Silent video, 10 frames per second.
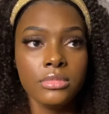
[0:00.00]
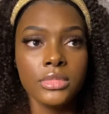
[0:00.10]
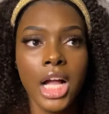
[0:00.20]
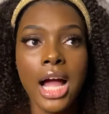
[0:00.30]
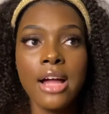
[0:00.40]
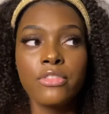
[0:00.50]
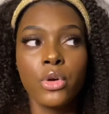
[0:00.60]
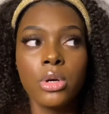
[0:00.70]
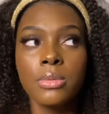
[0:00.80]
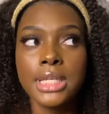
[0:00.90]
I've
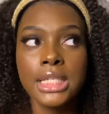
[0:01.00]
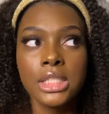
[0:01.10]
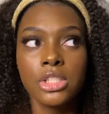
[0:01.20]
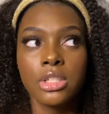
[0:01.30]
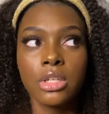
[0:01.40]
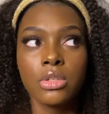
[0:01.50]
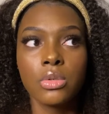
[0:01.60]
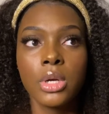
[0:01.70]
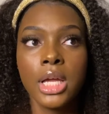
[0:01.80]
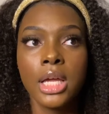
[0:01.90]
always, you know,
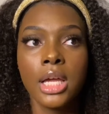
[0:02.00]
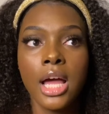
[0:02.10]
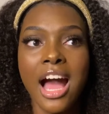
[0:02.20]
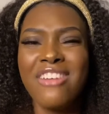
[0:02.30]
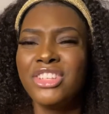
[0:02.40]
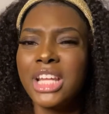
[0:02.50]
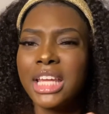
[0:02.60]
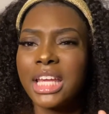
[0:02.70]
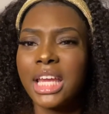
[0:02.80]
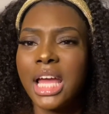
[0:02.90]
I feel
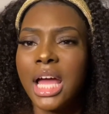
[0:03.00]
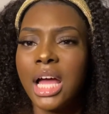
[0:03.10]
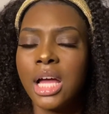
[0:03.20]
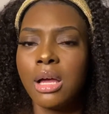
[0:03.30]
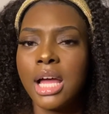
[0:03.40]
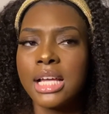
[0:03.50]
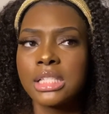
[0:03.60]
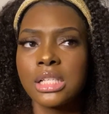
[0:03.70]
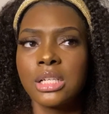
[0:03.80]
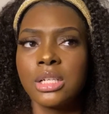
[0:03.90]
like as
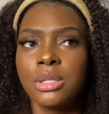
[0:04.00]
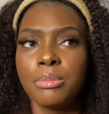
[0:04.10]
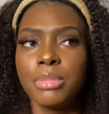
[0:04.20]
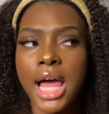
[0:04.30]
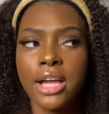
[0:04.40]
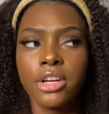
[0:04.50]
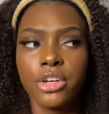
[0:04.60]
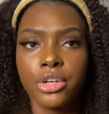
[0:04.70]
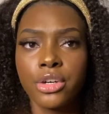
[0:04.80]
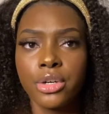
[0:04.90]
a Black
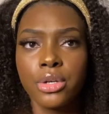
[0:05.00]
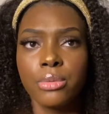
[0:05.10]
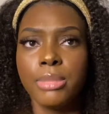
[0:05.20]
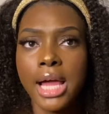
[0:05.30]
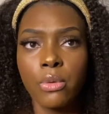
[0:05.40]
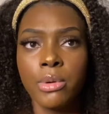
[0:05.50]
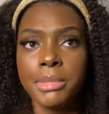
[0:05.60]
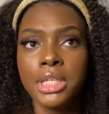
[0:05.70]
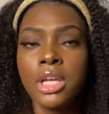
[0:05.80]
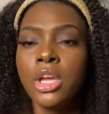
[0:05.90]
girl, Black
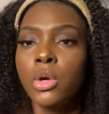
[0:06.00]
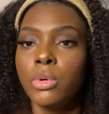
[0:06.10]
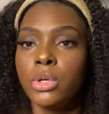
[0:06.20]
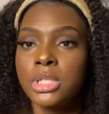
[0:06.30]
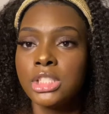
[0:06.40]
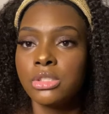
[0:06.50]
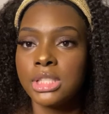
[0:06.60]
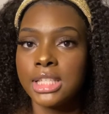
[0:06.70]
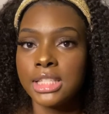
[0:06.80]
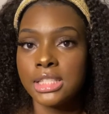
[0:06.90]
women, we always used to
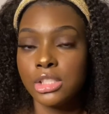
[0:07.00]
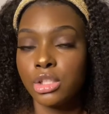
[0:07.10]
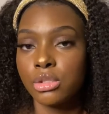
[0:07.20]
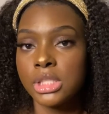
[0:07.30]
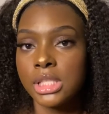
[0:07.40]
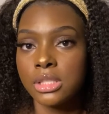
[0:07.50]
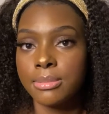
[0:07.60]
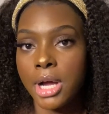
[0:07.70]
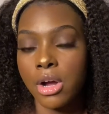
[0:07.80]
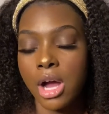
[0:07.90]
get, you know, teased
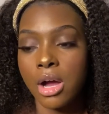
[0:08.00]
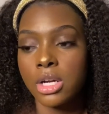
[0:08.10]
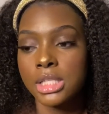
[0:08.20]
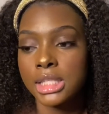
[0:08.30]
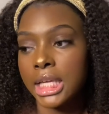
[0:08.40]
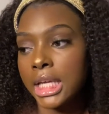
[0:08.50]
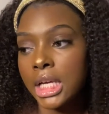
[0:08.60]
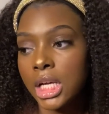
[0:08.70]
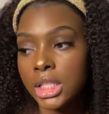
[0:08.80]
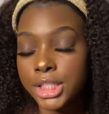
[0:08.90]
about our skin
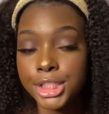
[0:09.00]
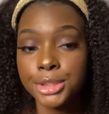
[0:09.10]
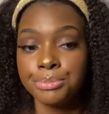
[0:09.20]
color.